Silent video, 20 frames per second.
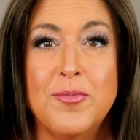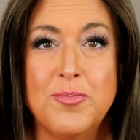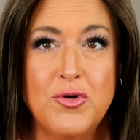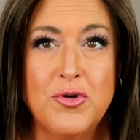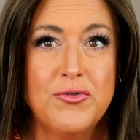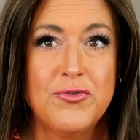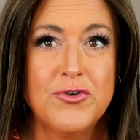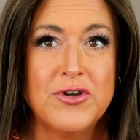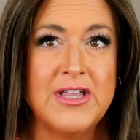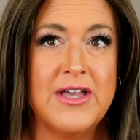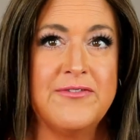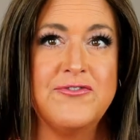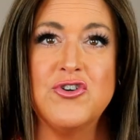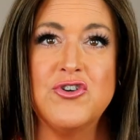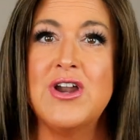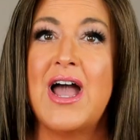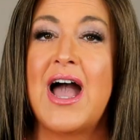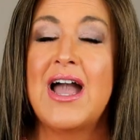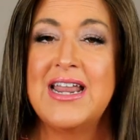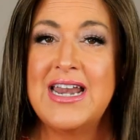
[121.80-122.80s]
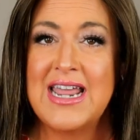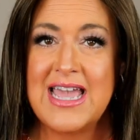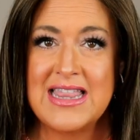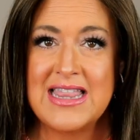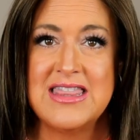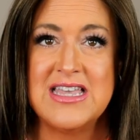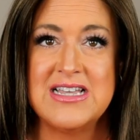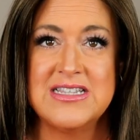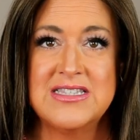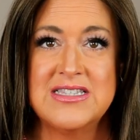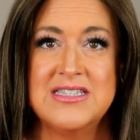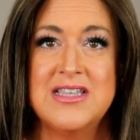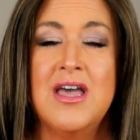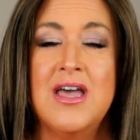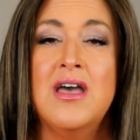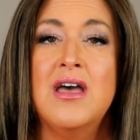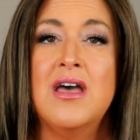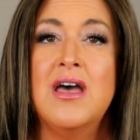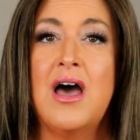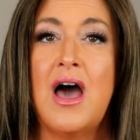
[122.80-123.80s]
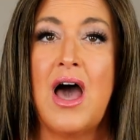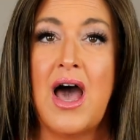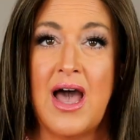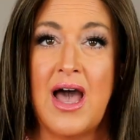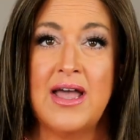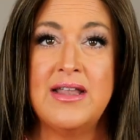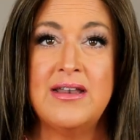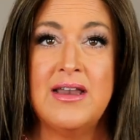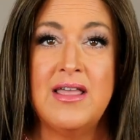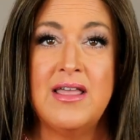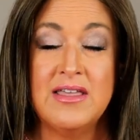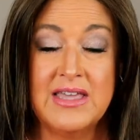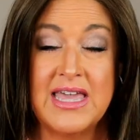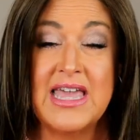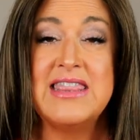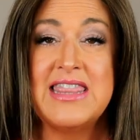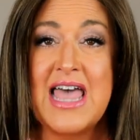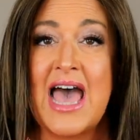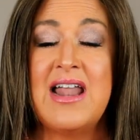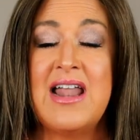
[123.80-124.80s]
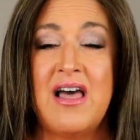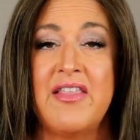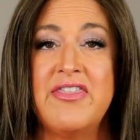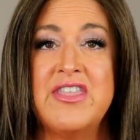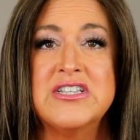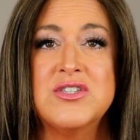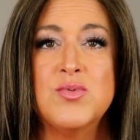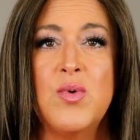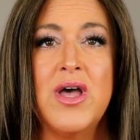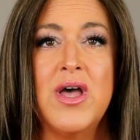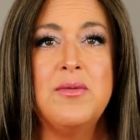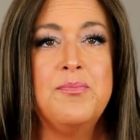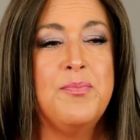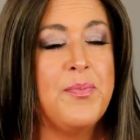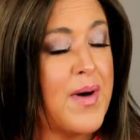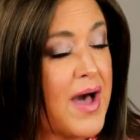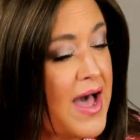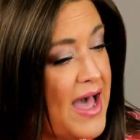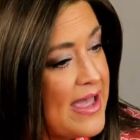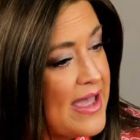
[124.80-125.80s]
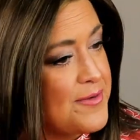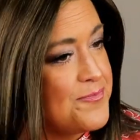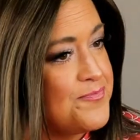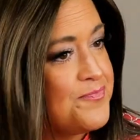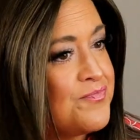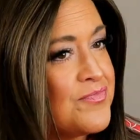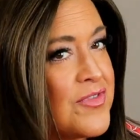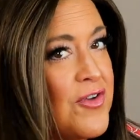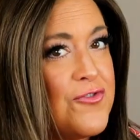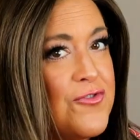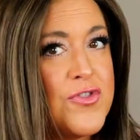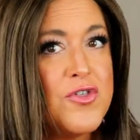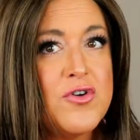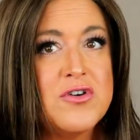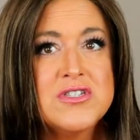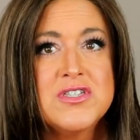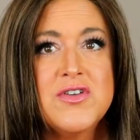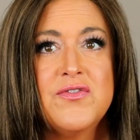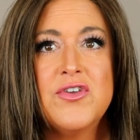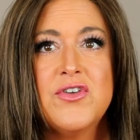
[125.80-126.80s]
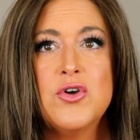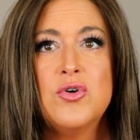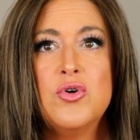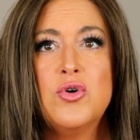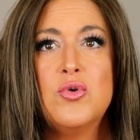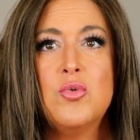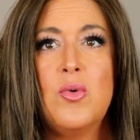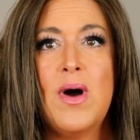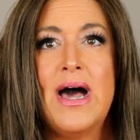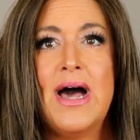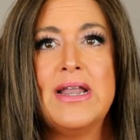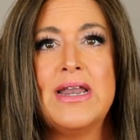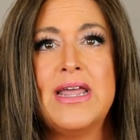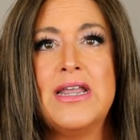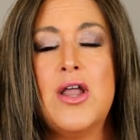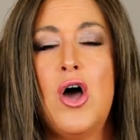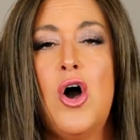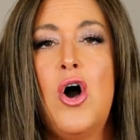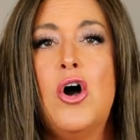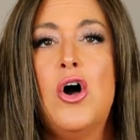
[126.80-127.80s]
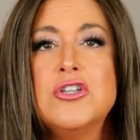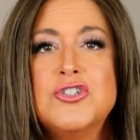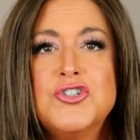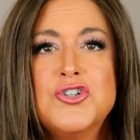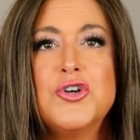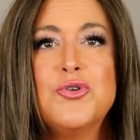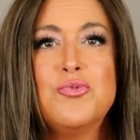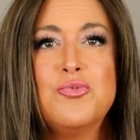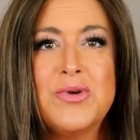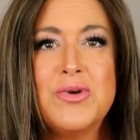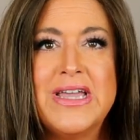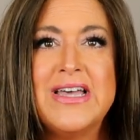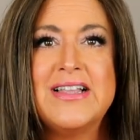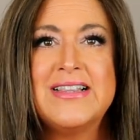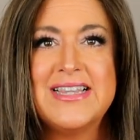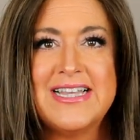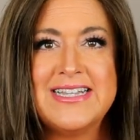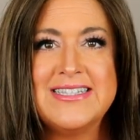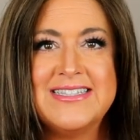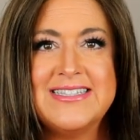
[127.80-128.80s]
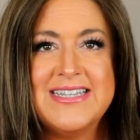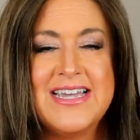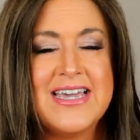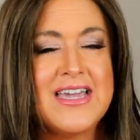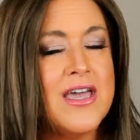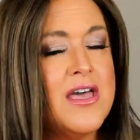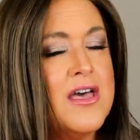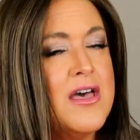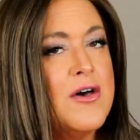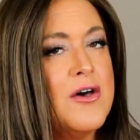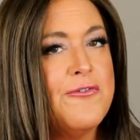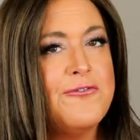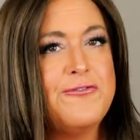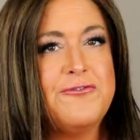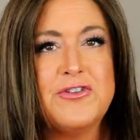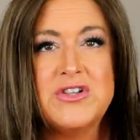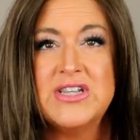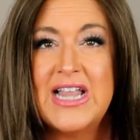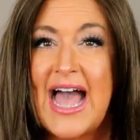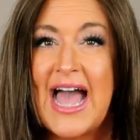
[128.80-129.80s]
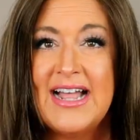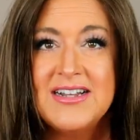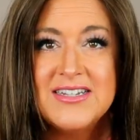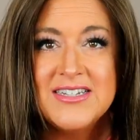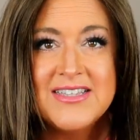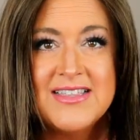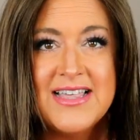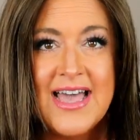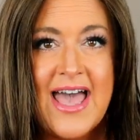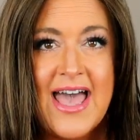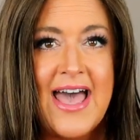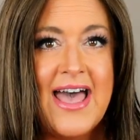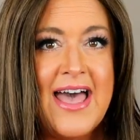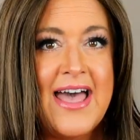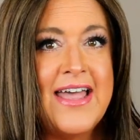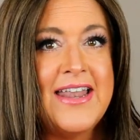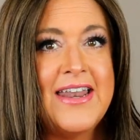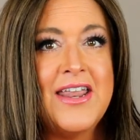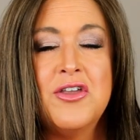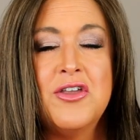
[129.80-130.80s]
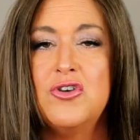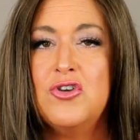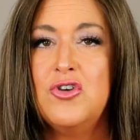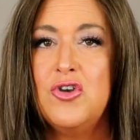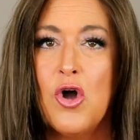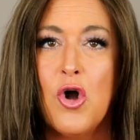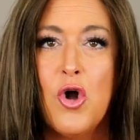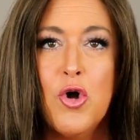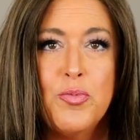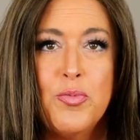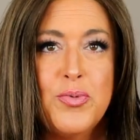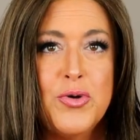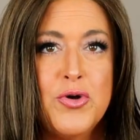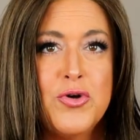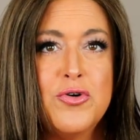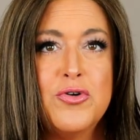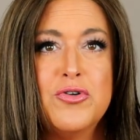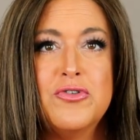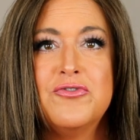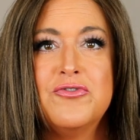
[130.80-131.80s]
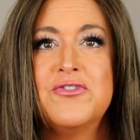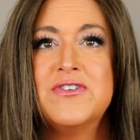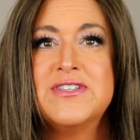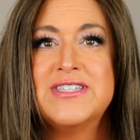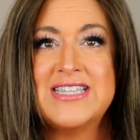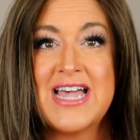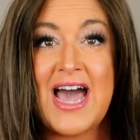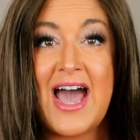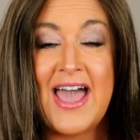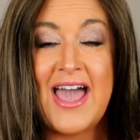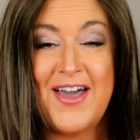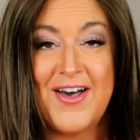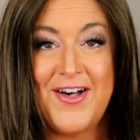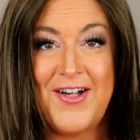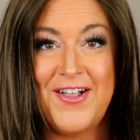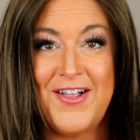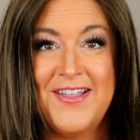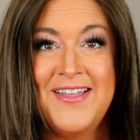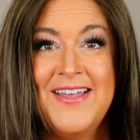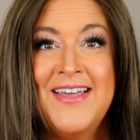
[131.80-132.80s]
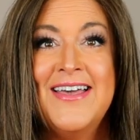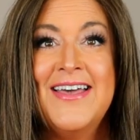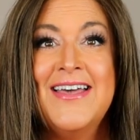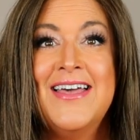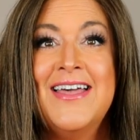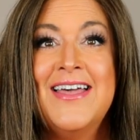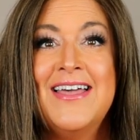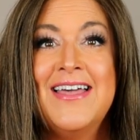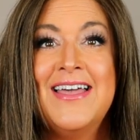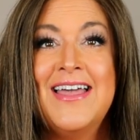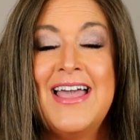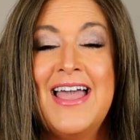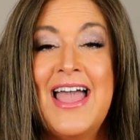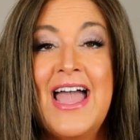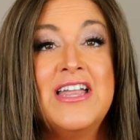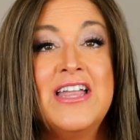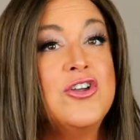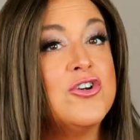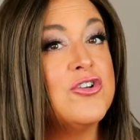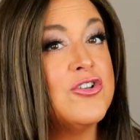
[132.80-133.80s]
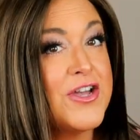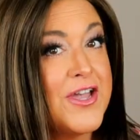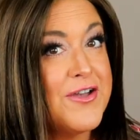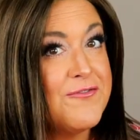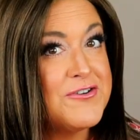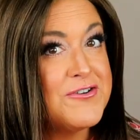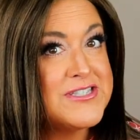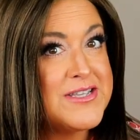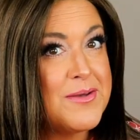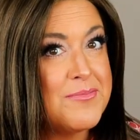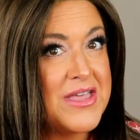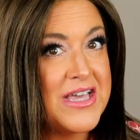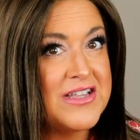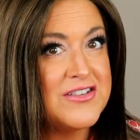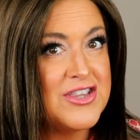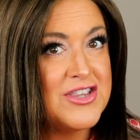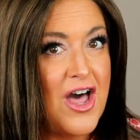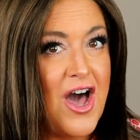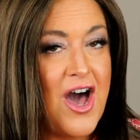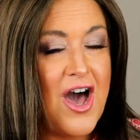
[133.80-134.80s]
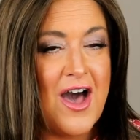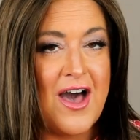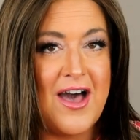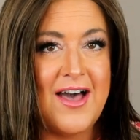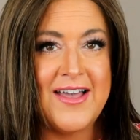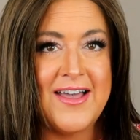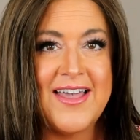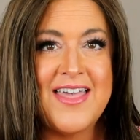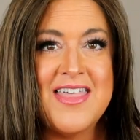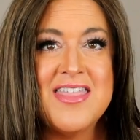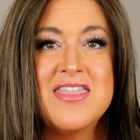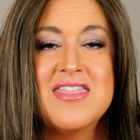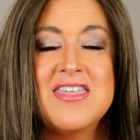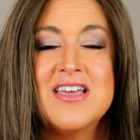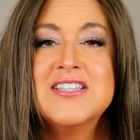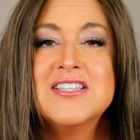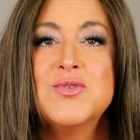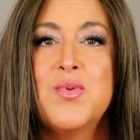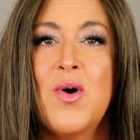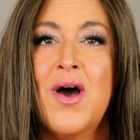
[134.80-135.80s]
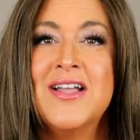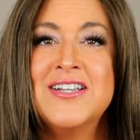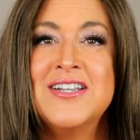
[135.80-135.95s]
for poof or lift, you're not going to get this on get that on this one, but for those of you who want an ultra realistic flat to the head, no poof style, and you're looking for something long, this